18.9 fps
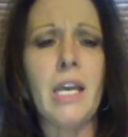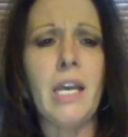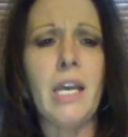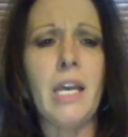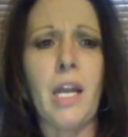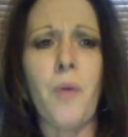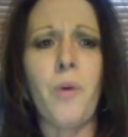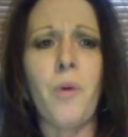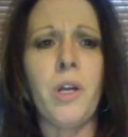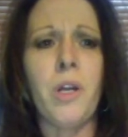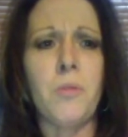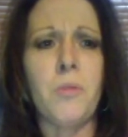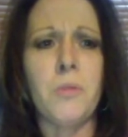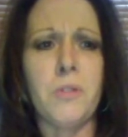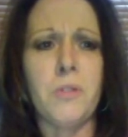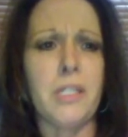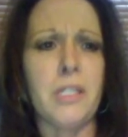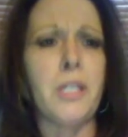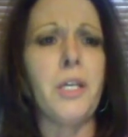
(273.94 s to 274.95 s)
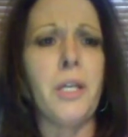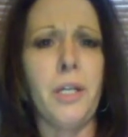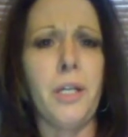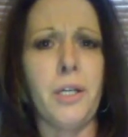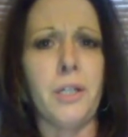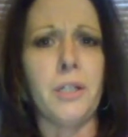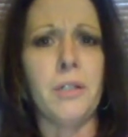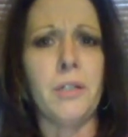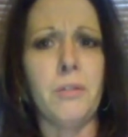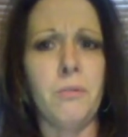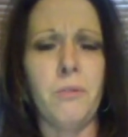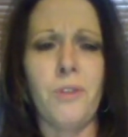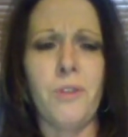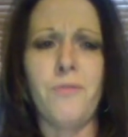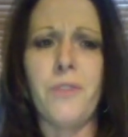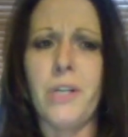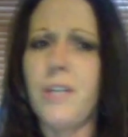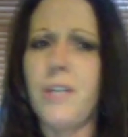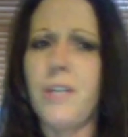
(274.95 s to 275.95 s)
And I went almost a year
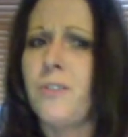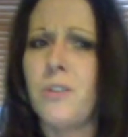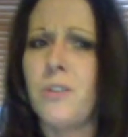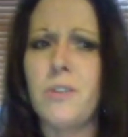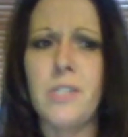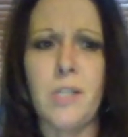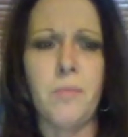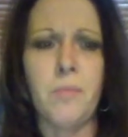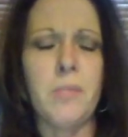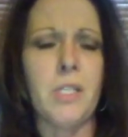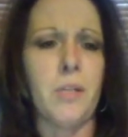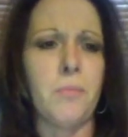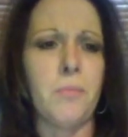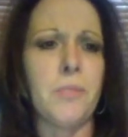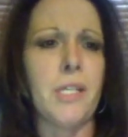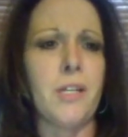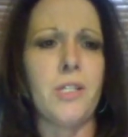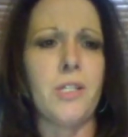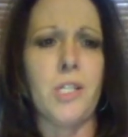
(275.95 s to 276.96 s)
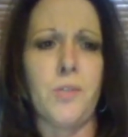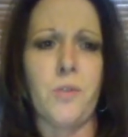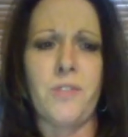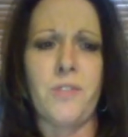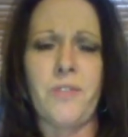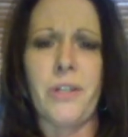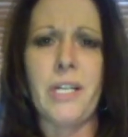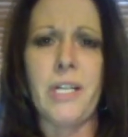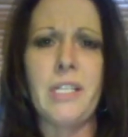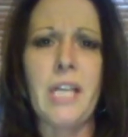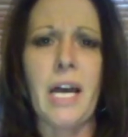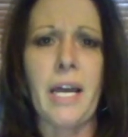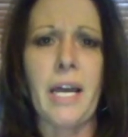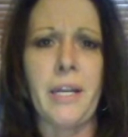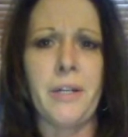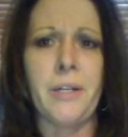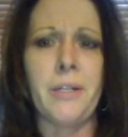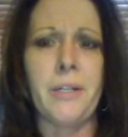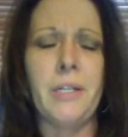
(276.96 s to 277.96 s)
with very few symptoms. I just was very
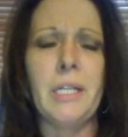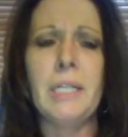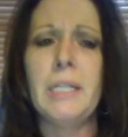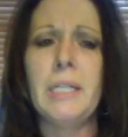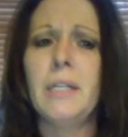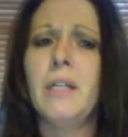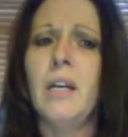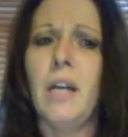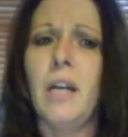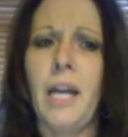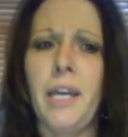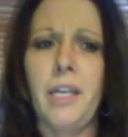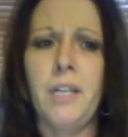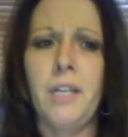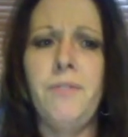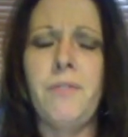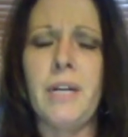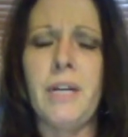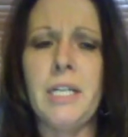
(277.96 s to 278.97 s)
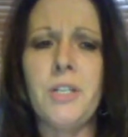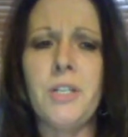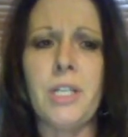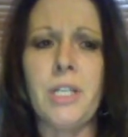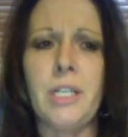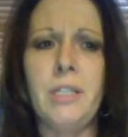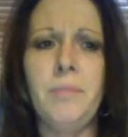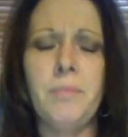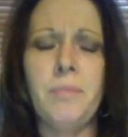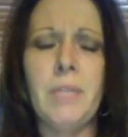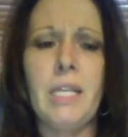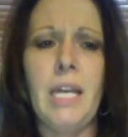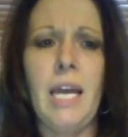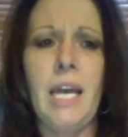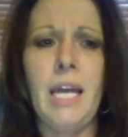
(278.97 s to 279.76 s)
tired. I could function.